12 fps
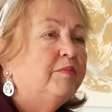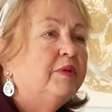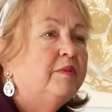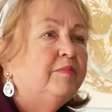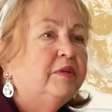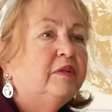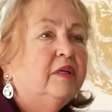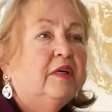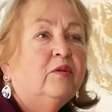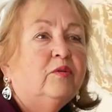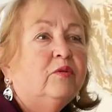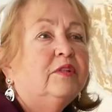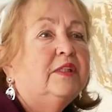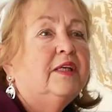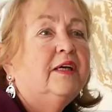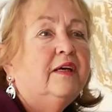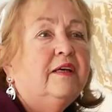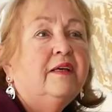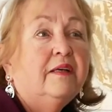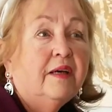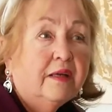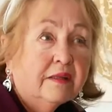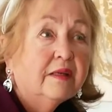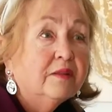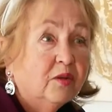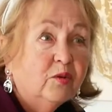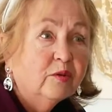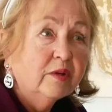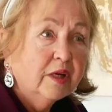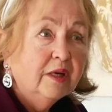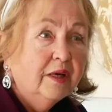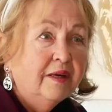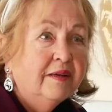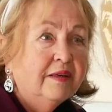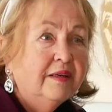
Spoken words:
people how to stay younger longer.